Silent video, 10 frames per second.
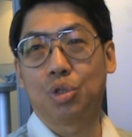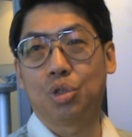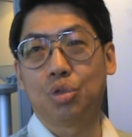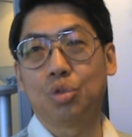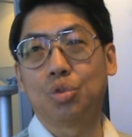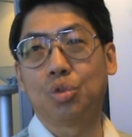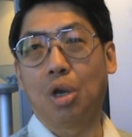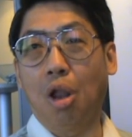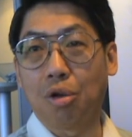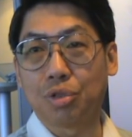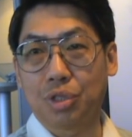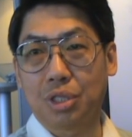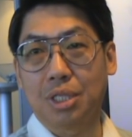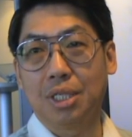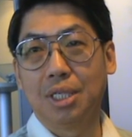to launch
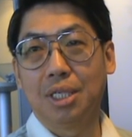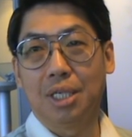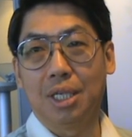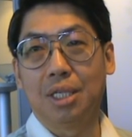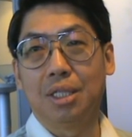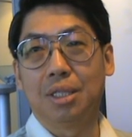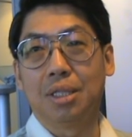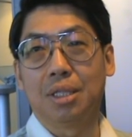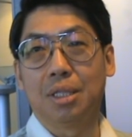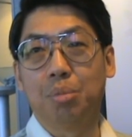in